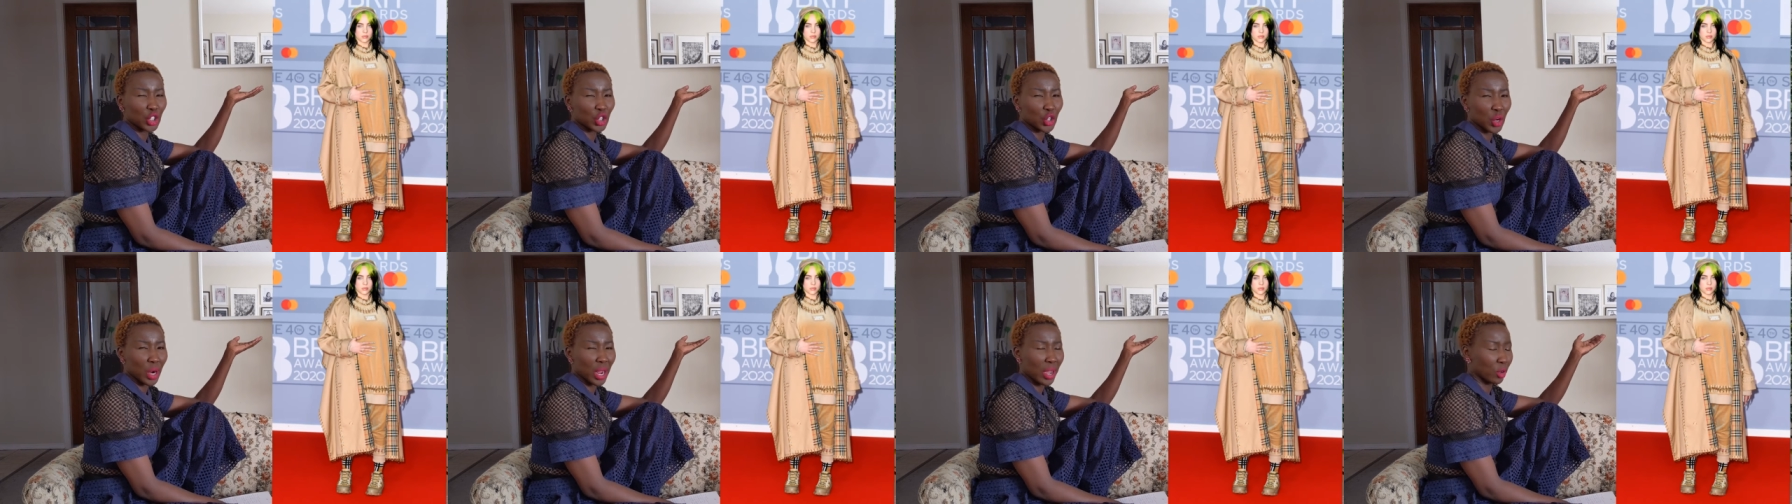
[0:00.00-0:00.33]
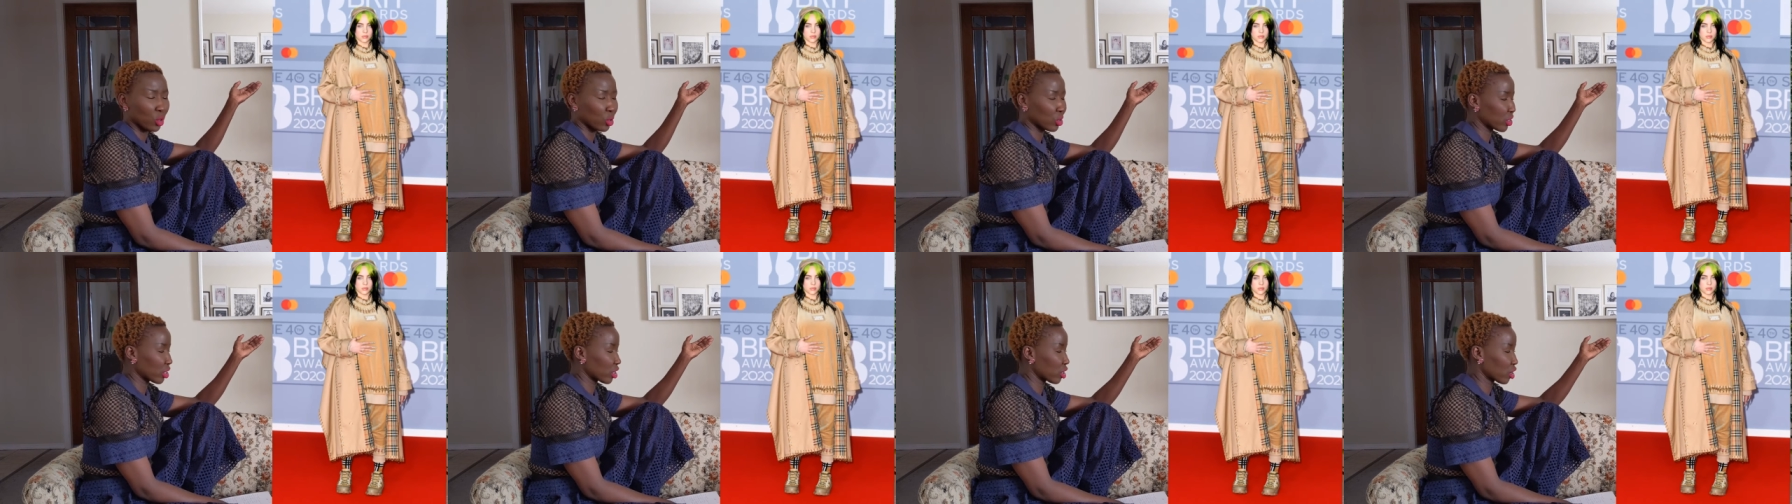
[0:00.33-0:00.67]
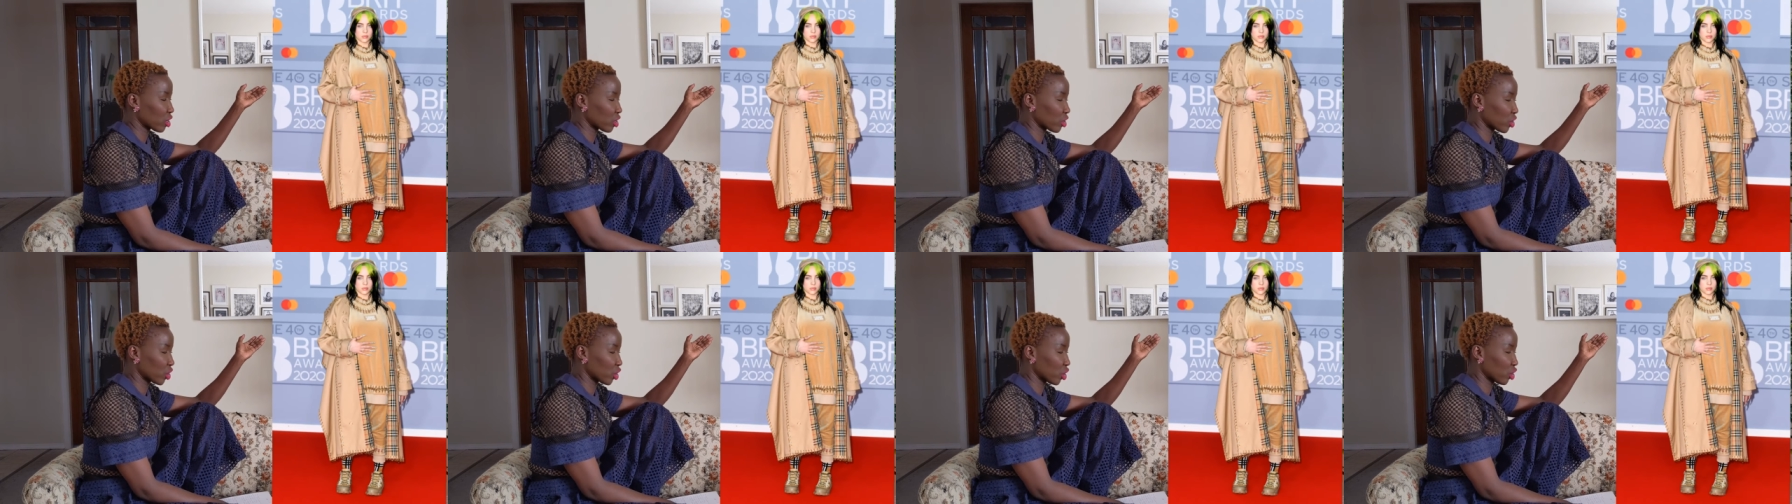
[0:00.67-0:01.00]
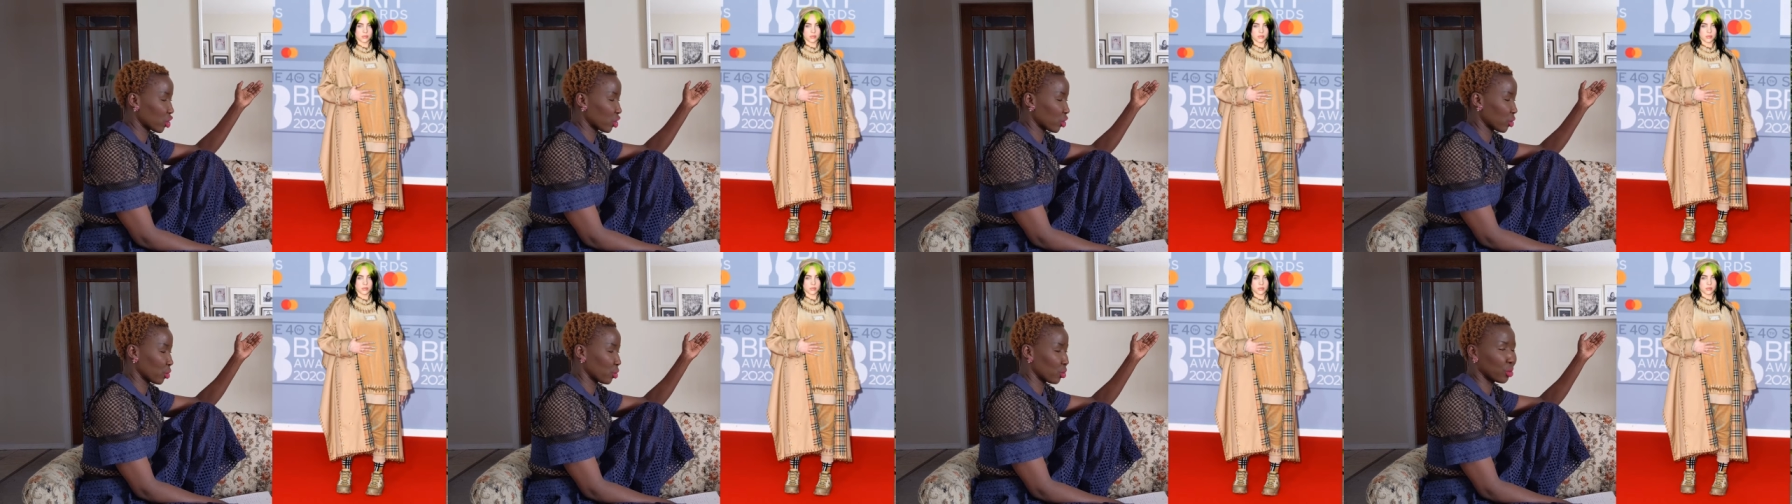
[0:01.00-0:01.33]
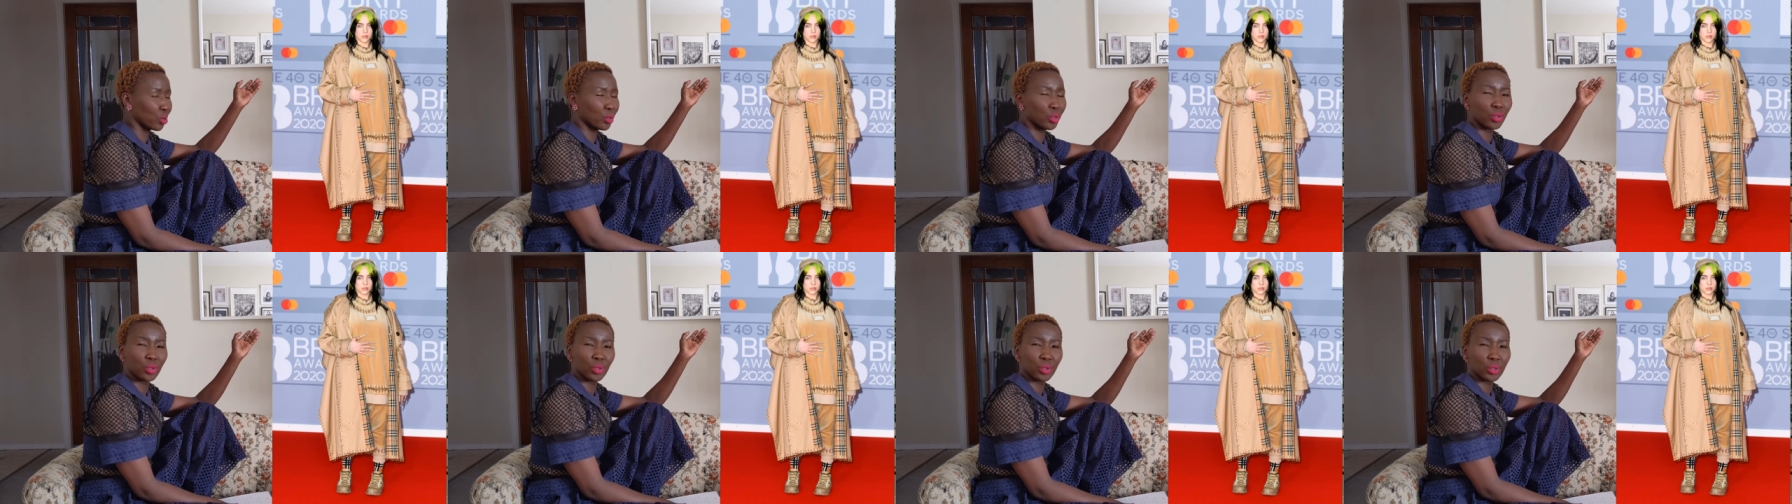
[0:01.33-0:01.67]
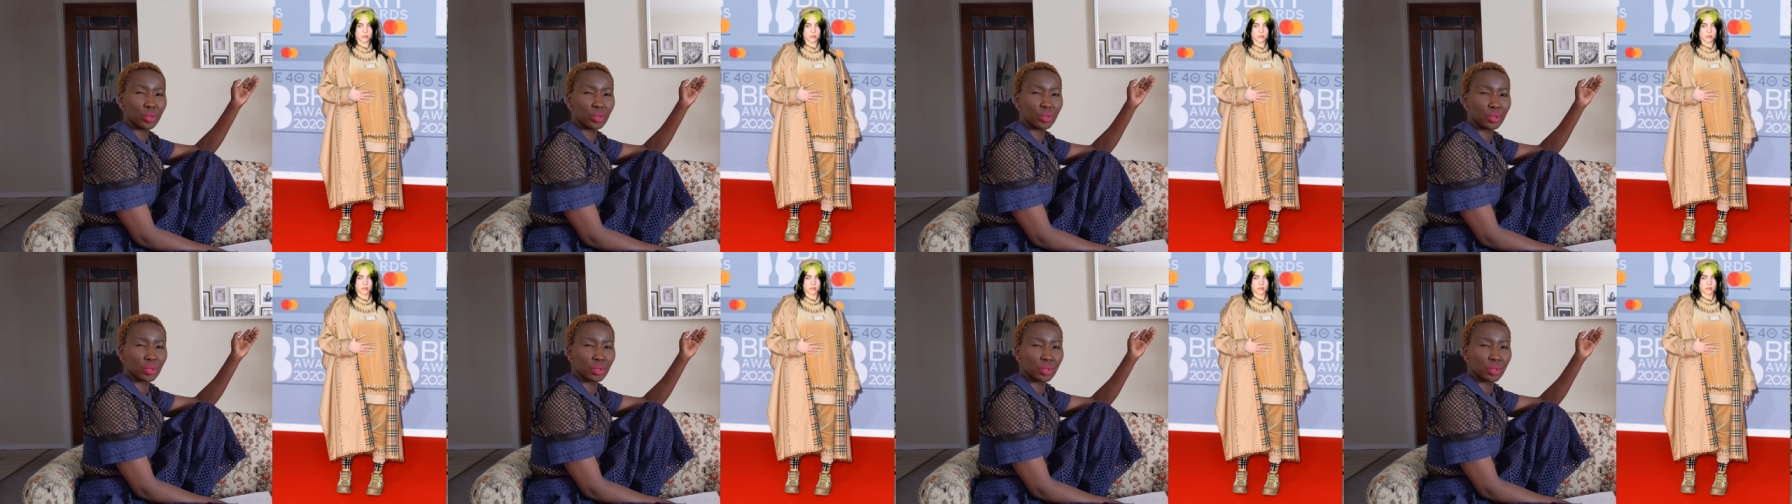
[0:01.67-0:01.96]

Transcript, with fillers: trousers to